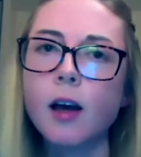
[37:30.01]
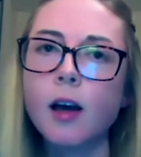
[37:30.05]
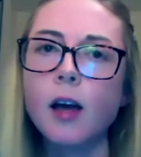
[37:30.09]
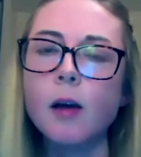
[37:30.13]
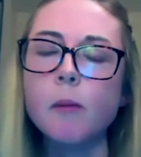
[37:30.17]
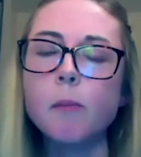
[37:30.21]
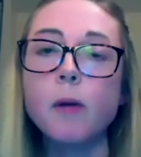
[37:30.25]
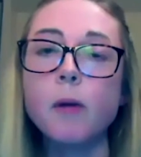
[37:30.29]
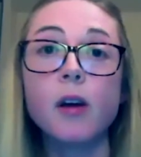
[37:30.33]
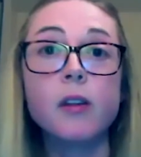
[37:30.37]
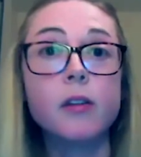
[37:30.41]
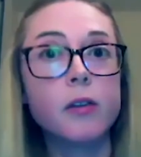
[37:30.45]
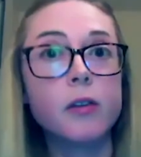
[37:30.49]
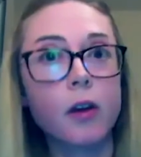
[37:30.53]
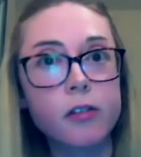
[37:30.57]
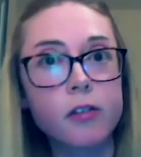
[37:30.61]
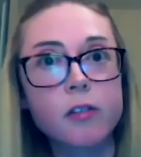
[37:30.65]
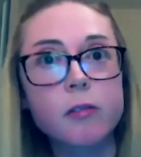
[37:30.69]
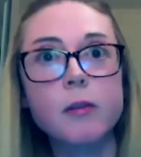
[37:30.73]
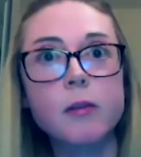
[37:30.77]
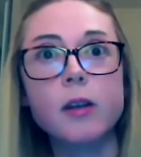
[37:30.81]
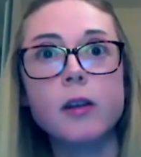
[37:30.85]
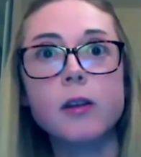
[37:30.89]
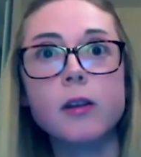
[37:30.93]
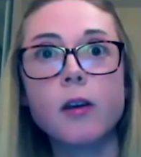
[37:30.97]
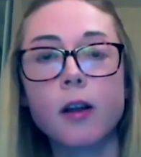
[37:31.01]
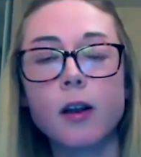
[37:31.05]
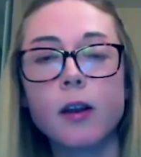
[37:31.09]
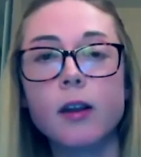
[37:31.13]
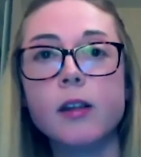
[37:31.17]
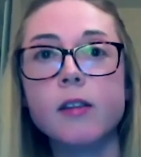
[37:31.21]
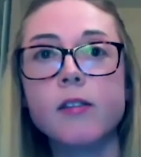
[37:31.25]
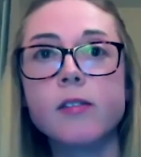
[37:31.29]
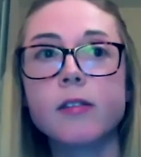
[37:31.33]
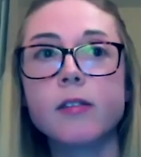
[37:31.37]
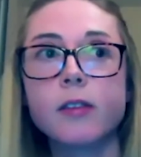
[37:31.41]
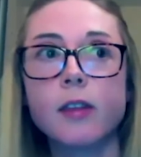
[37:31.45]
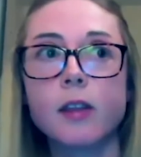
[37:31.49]
not
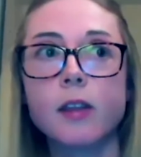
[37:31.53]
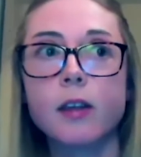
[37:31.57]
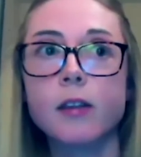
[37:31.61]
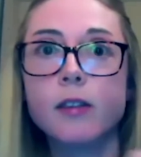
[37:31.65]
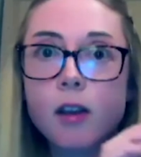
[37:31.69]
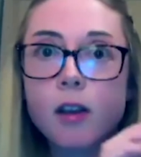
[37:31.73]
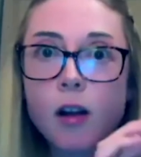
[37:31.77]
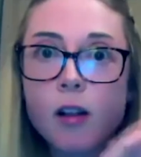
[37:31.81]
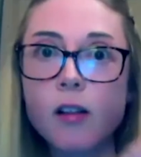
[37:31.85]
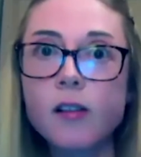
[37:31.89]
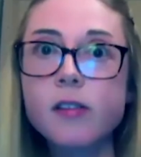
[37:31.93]
least the